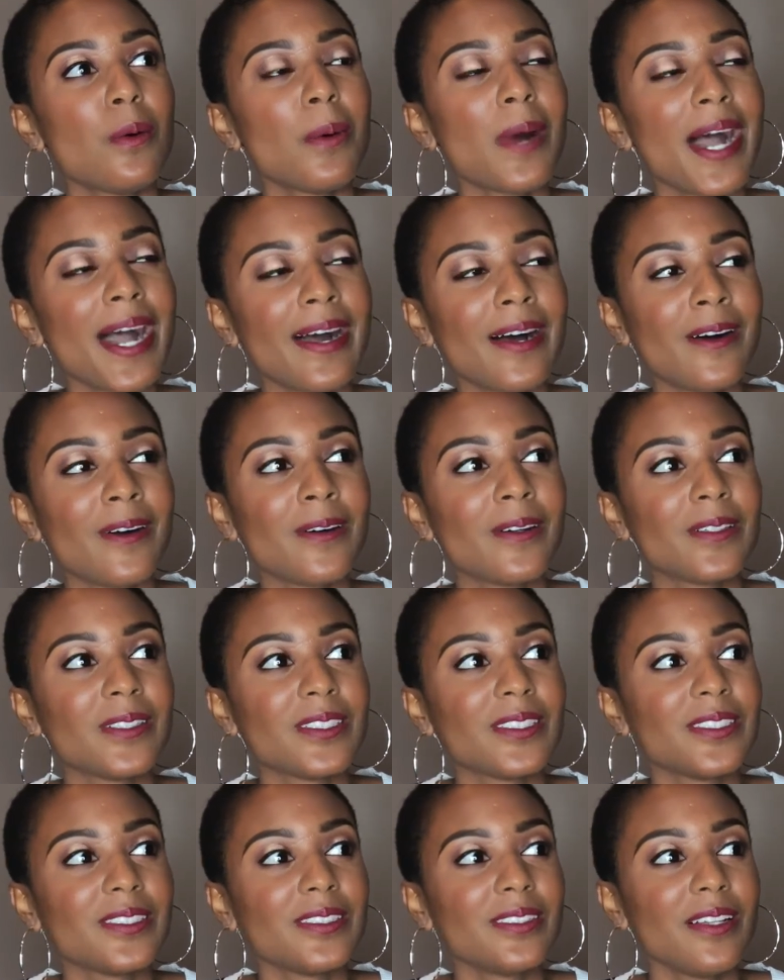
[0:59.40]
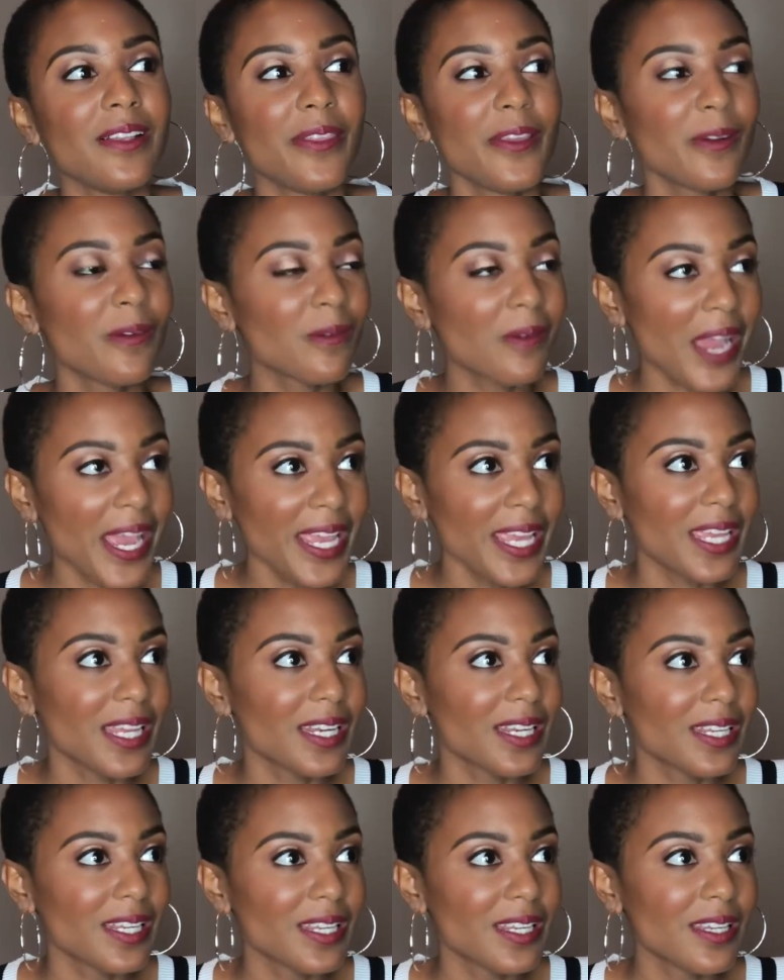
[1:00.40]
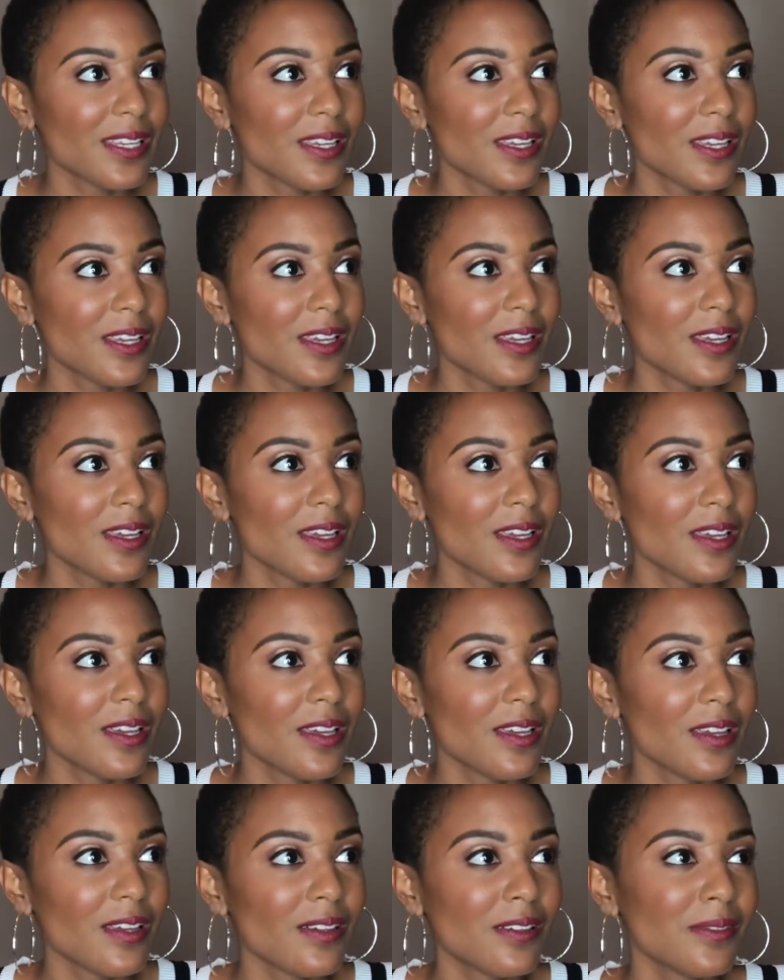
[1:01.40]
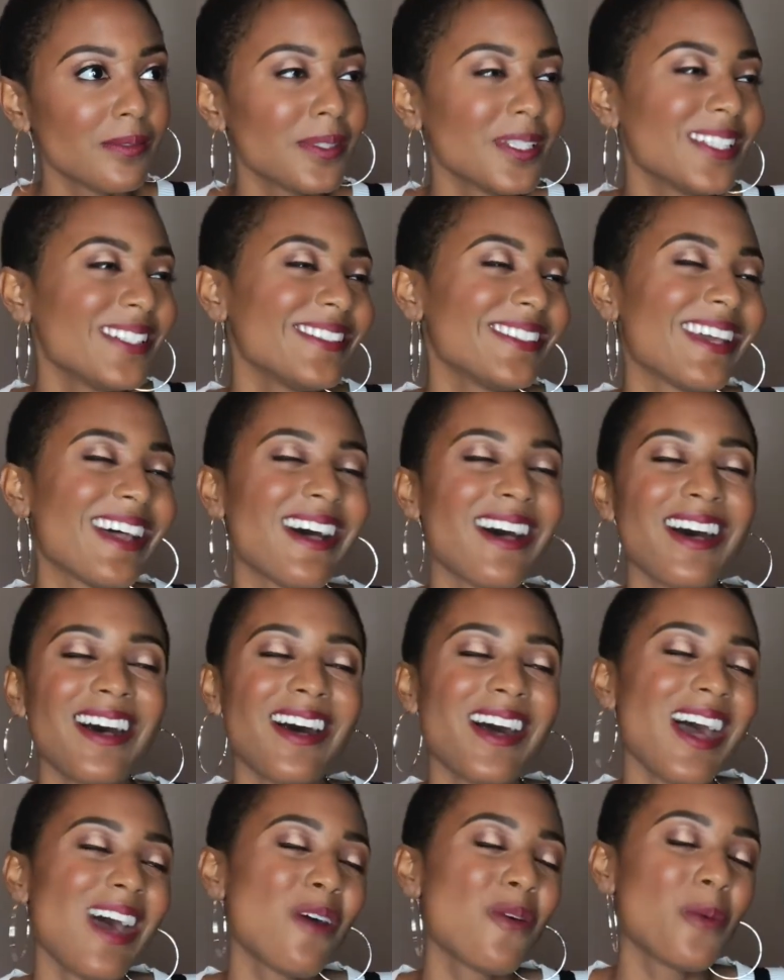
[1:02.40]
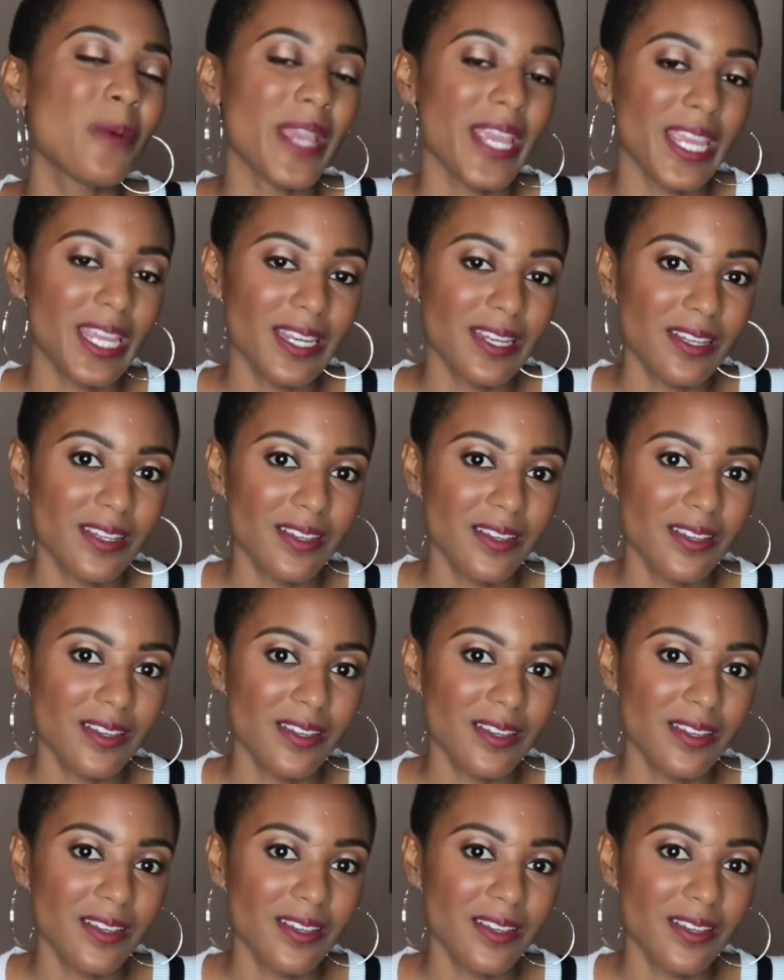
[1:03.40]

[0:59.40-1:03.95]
wow, they're right. Well, nah, I'll wait.